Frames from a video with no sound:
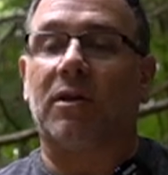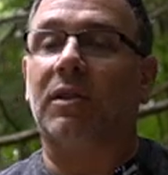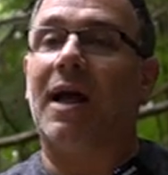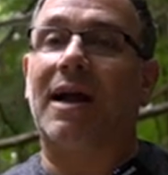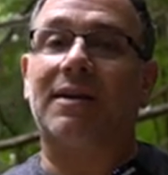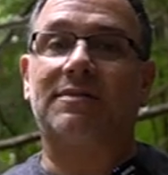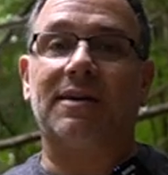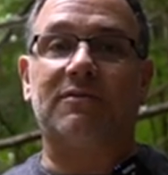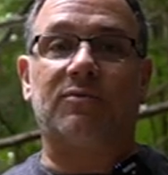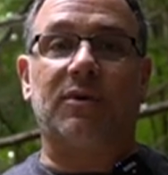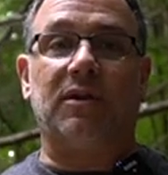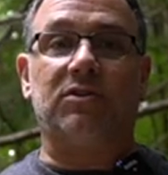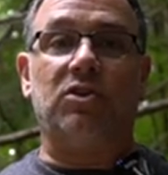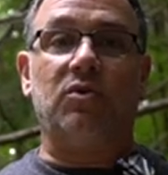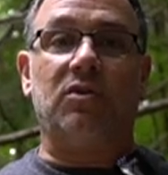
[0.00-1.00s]
A lot of times what
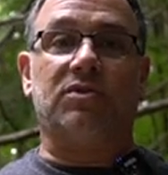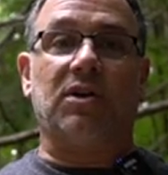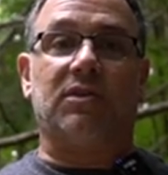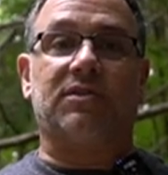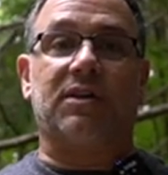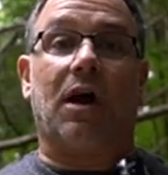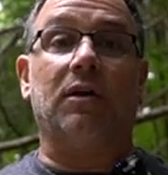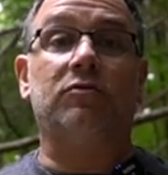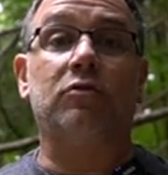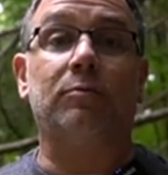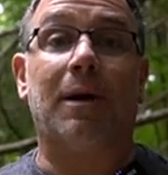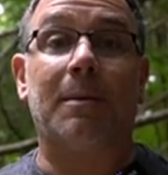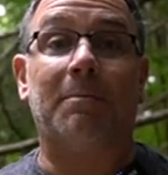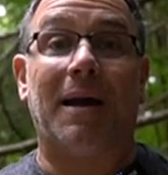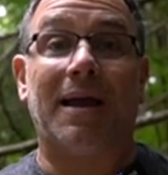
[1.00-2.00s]
I'll do is I'll do
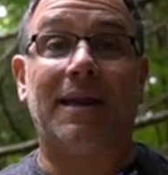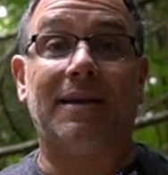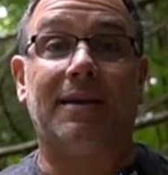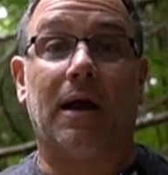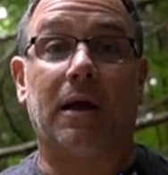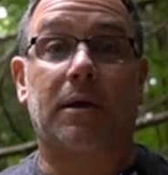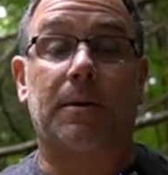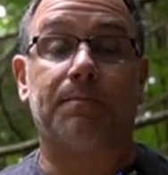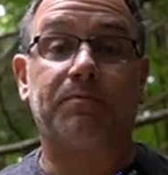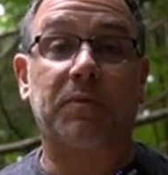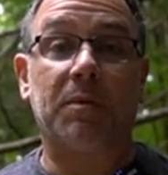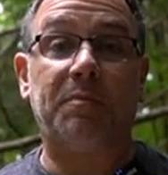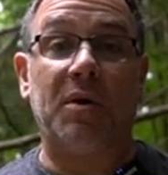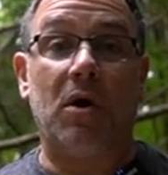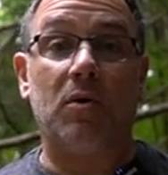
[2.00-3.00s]
my Mighty Duck
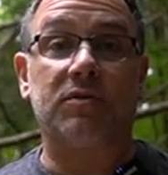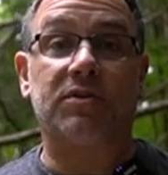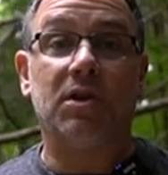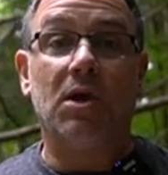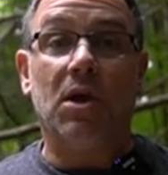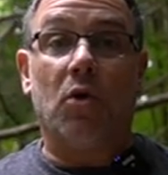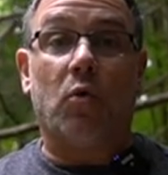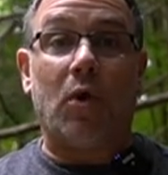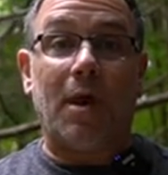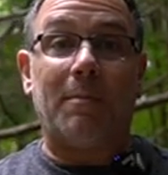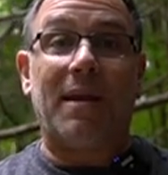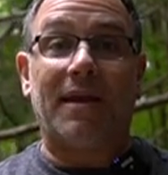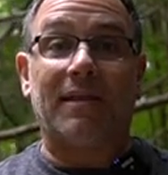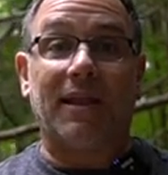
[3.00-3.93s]
pose where I make